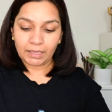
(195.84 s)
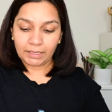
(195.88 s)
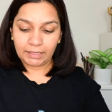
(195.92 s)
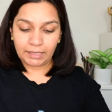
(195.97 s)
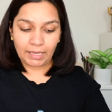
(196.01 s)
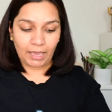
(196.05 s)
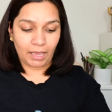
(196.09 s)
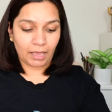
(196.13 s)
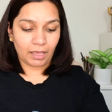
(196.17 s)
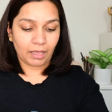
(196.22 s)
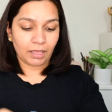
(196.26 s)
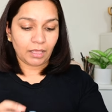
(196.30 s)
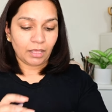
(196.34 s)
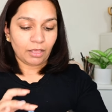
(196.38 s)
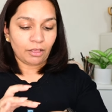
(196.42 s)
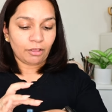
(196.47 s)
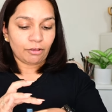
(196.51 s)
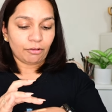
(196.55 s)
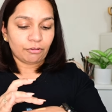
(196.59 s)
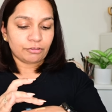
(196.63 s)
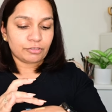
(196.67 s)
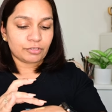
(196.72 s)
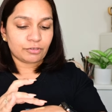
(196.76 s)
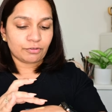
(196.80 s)
yeah,
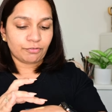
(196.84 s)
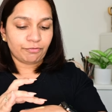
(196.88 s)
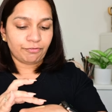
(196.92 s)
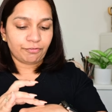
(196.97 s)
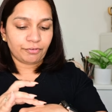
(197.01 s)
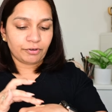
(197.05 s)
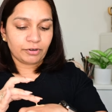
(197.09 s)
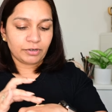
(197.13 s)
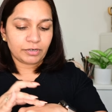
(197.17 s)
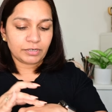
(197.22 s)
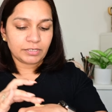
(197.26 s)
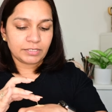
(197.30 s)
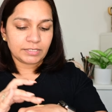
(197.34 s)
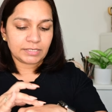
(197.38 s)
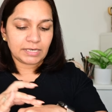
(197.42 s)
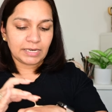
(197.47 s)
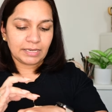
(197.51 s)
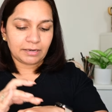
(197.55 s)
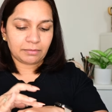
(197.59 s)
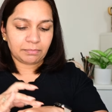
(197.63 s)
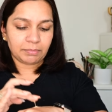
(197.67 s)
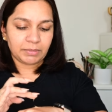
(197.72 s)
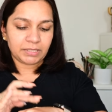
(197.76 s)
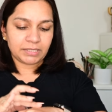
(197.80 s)
so first
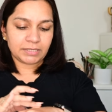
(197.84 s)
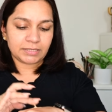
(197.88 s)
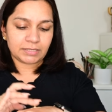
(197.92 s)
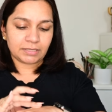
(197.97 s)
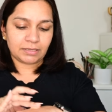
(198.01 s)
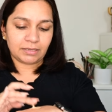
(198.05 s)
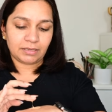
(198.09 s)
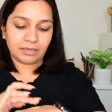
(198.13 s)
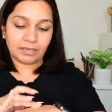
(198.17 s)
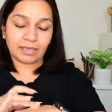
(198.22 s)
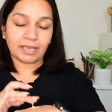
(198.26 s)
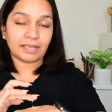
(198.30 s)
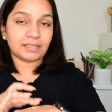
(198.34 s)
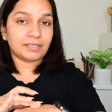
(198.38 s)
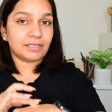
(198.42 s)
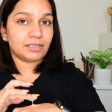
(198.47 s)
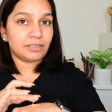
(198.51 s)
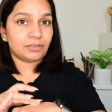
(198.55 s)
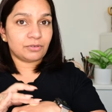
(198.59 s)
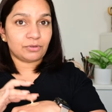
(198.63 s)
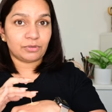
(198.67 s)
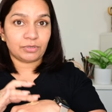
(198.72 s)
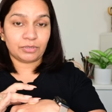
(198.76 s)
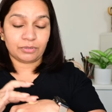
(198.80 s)
let me see. As I
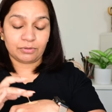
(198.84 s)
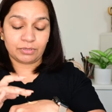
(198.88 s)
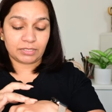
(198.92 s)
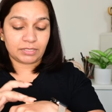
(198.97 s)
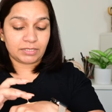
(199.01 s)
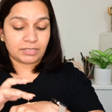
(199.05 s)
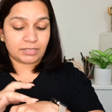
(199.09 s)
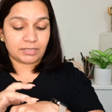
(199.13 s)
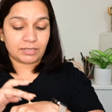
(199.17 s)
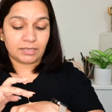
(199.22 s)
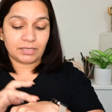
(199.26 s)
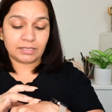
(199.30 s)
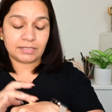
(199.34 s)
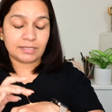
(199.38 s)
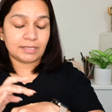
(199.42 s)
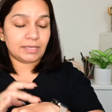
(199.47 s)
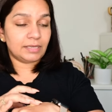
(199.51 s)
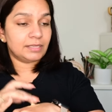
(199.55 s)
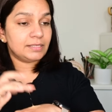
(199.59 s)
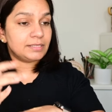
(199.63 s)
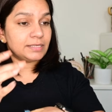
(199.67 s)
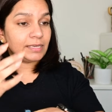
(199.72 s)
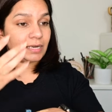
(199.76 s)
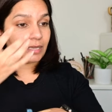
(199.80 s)
told you, it's it's
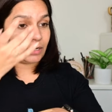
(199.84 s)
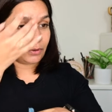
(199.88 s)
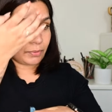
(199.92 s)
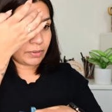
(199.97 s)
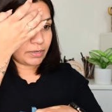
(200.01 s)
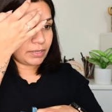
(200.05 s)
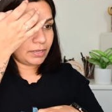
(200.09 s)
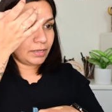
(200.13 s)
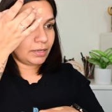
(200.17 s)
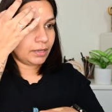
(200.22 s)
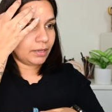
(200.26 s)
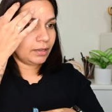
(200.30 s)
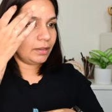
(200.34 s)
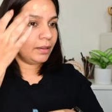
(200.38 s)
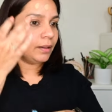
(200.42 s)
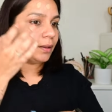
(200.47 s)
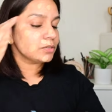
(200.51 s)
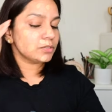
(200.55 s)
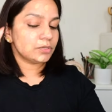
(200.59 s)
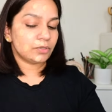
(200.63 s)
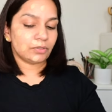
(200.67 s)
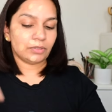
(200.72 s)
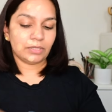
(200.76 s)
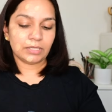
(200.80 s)
it's liquidy.
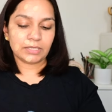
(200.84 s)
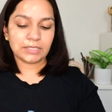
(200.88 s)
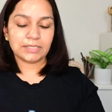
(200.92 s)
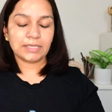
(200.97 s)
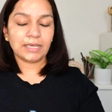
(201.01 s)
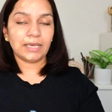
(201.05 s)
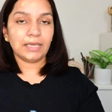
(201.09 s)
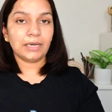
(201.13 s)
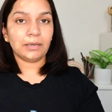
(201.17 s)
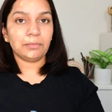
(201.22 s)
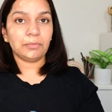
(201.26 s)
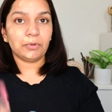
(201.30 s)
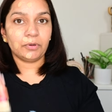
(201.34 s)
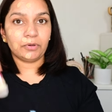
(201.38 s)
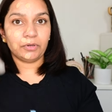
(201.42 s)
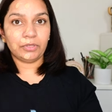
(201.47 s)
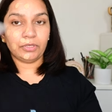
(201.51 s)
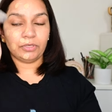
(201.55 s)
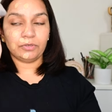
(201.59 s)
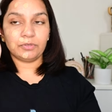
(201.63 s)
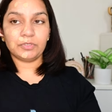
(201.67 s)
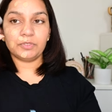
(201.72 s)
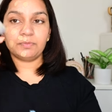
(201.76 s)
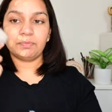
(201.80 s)
So this side I'm going to
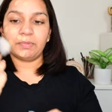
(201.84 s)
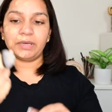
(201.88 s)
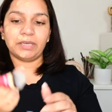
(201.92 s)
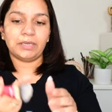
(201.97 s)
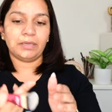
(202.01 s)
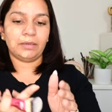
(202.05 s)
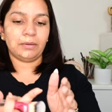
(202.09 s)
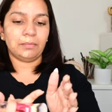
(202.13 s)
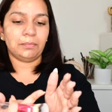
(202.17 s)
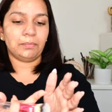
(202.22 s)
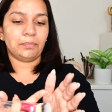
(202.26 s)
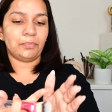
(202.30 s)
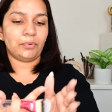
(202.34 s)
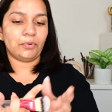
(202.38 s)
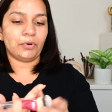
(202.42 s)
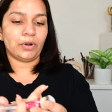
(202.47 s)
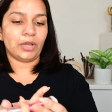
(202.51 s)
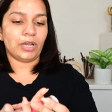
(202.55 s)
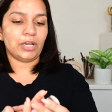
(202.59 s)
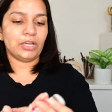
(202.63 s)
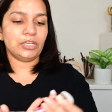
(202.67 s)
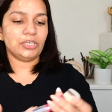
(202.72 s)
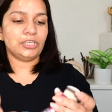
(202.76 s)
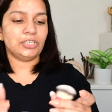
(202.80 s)
use my
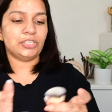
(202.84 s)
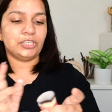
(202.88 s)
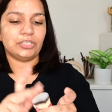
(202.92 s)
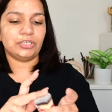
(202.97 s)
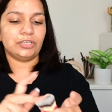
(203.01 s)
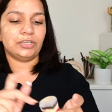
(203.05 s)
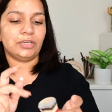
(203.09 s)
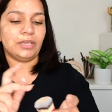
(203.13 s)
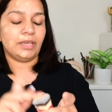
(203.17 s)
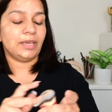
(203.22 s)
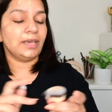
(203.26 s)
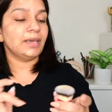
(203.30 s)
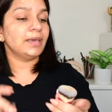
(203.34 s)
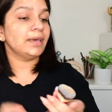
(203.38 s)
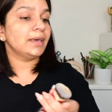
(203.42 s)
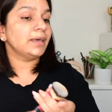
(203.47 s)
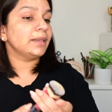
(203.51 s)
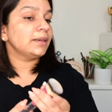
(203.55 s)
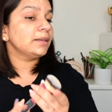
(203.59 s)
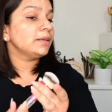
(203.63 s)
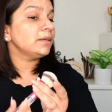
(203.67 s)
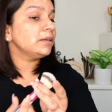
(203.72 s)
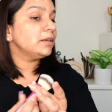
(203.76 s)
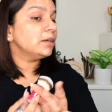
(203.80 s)
brush,
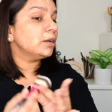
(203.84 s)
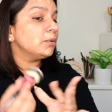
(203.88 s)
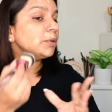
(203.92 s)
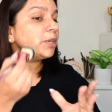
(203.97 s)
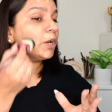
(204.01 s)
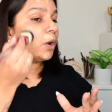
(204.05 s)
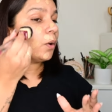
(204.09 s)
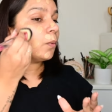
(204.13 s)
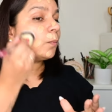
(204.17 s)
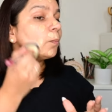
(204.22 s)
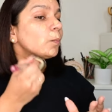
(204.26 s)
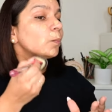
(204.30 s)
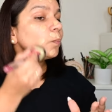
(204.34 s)
and here we go.